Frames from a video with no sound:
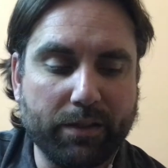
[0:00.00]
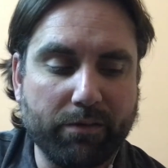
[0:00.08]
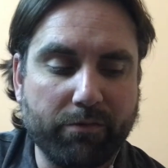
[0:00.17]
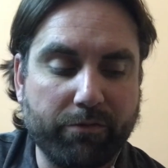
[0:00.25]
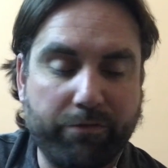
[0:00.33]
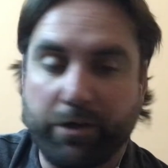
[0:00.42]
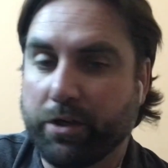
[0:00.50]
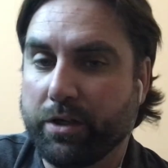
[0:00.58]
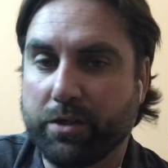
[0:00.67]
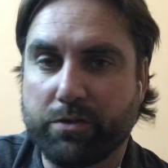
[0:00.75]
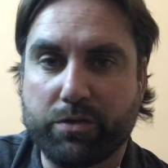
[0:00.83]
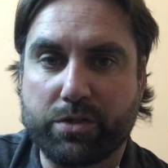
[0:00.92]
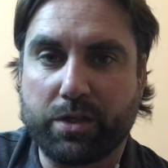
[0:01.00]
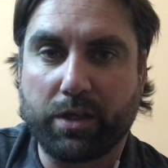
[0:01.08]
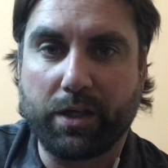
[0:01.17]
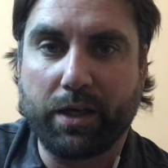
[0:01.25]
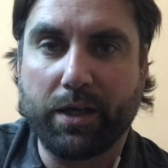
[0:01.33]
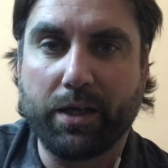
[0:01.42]
Very interesting
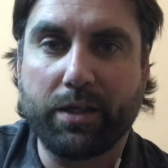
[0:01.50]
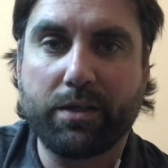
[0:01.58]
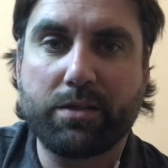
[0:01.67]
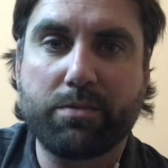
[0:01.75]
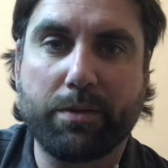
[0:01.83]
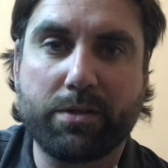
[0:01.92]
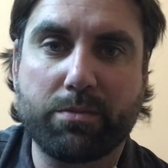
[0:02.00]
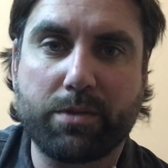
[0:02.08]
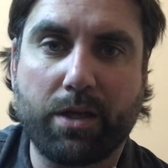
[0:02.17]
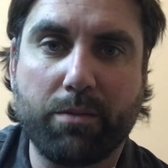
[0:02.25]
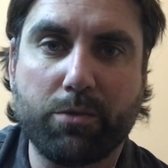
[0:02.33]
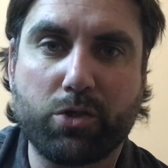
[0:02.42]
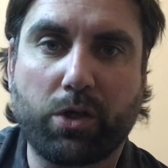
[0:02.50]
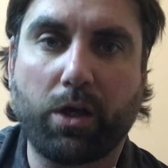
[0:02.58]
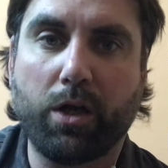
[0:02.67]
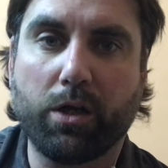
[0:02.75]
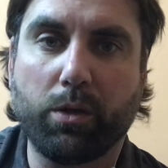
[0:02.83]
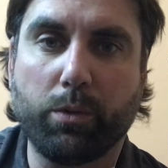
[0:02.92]
guy. Spent some time in
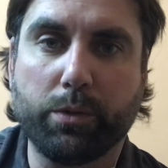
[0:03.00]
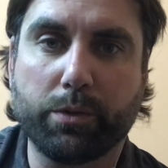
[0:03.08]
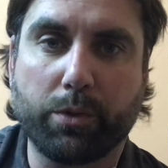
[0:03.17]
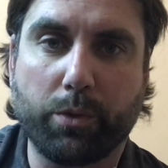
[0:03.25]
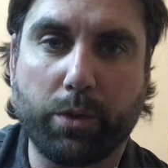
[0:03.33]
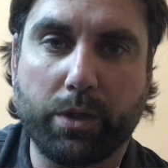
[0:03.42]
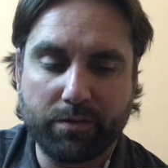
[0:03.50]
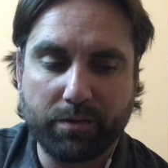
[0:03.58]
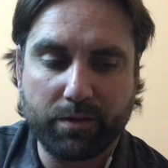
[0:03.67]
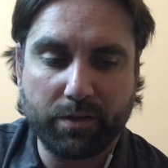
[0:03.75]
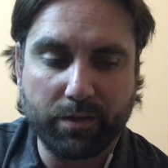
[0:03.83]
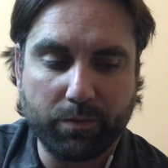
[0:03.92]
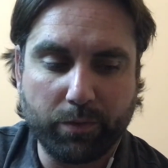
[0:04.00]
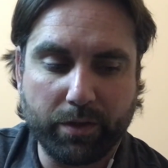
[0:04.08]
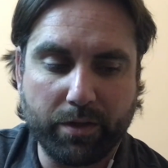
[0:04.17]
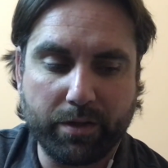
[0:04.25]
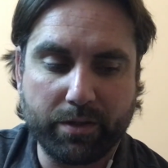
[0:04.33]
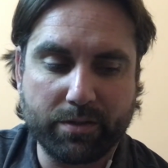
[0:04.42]
Chicago, Illinois. One
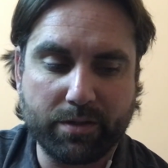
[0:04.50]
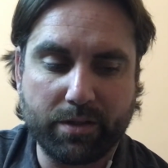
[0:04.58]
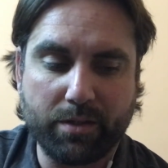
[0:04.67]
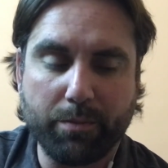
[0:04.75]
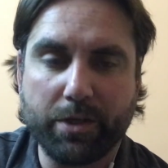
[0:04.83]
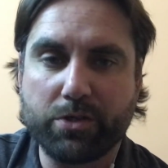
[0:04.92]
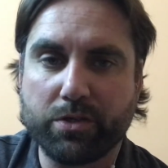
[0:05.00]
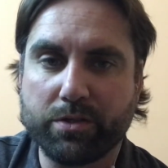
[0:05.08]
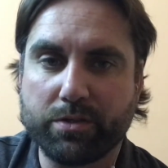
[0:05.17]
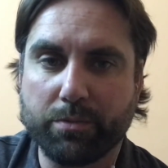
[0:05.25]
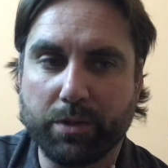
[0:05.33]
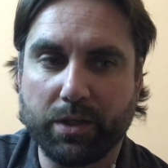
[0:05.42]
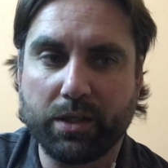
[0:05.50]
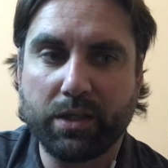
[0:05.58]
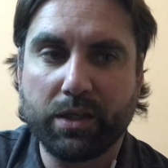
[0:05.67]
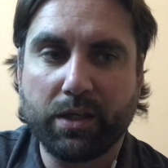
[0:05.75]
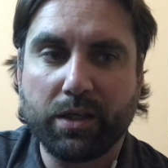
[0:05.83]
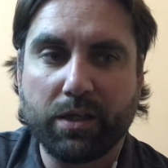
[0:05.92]
of the things that he mentioned to me
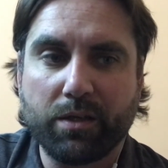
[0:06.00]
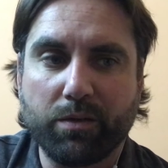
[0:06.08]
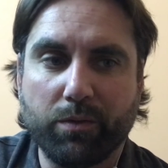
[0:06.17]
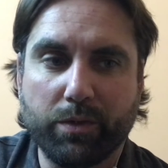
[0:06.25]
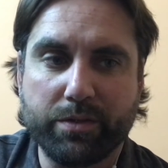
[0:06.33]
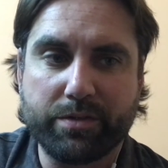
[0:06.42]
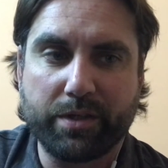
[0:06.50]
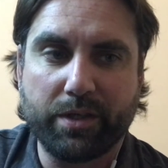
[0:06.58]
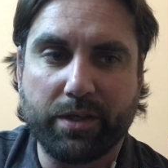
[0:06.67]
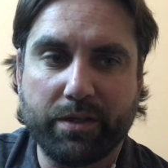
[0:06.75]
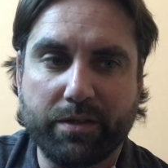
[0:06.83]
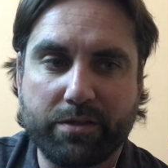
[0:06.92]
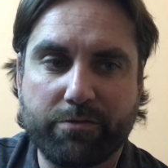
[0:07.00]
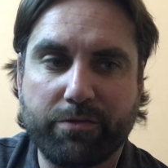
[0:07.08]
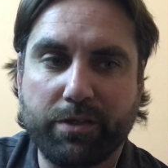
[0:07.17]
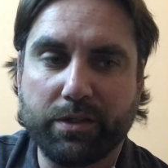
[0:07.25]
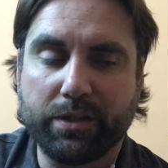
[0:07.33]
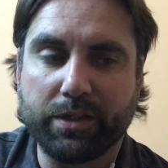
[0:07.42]
was this
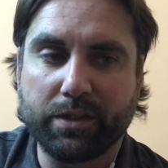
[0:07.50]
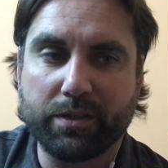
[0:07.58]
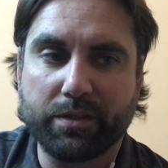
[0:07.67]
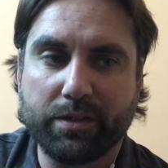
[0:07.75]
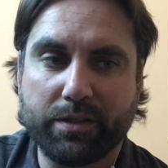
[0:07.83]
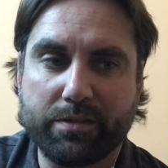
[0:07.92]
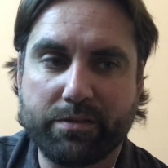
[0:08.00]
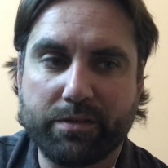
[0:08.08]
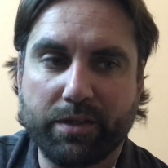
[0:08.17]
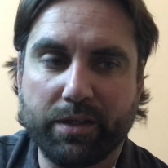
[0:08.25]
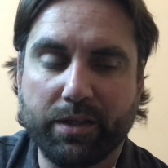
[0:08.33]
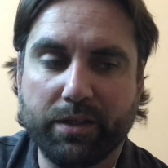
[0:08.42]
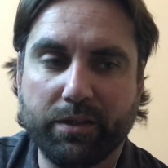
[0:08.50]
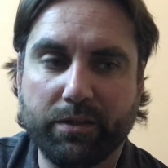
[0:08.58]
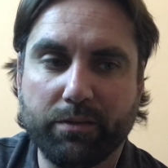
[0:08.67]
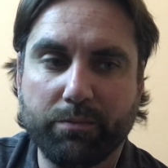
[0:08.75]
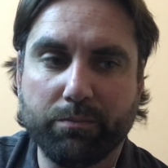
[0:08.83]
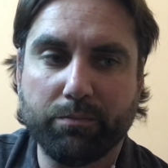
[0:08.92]
feeling that
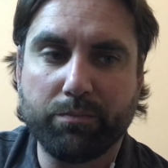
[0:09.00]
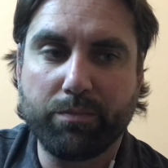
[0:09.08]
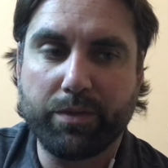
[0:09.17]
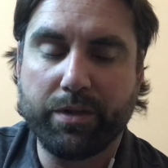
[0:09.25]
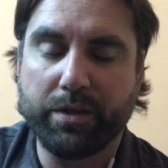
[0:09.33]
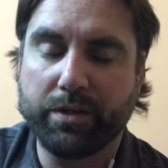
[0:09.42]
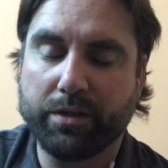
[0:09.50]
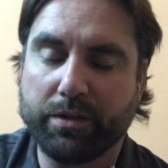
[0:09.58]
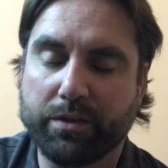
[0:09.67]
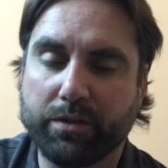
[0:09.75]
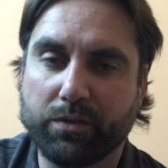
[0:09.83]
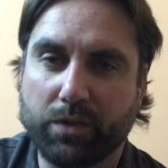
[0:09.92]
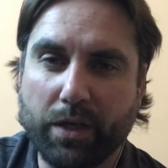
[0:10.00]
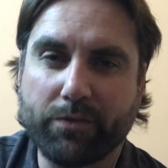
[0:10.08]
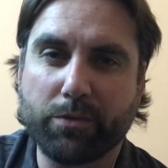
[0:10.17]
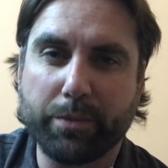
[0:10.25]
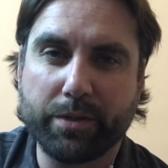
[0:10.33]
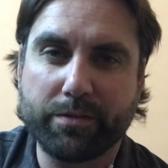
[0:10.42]
the
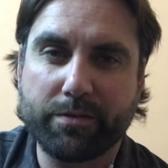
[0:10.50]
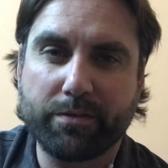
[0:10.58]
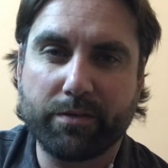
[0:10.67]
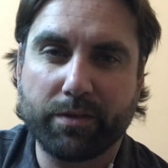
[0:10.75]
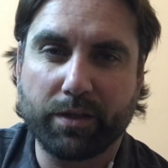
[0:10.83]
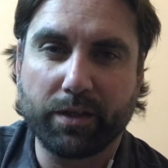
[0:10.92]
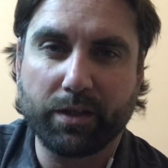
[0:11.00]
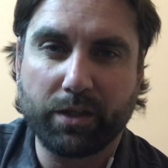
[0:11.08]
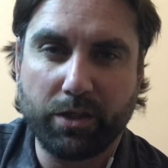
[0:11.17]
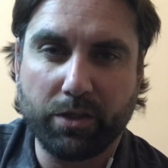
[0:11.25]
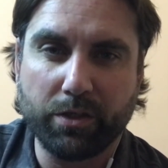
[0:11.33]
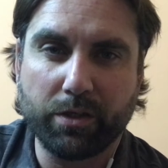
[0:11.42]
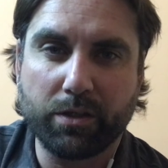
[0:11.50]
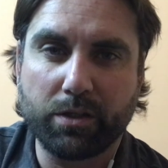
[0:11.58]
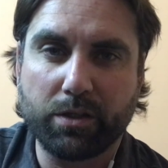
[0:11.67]
government here